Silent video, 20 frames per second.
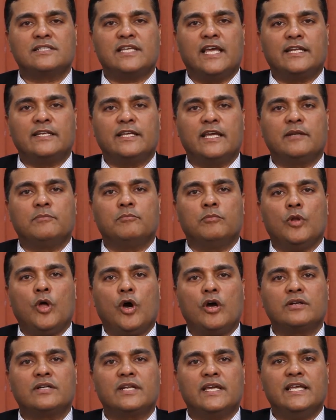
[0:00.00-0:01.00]
can get
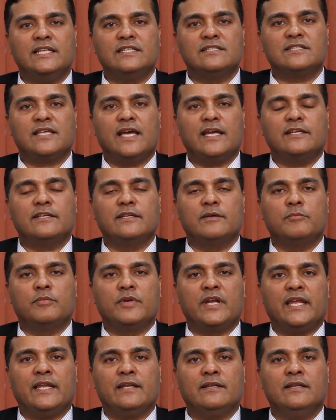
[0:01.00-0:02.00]
blocked inside the
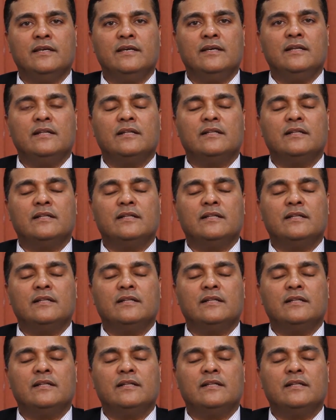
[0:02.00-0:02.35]
brain,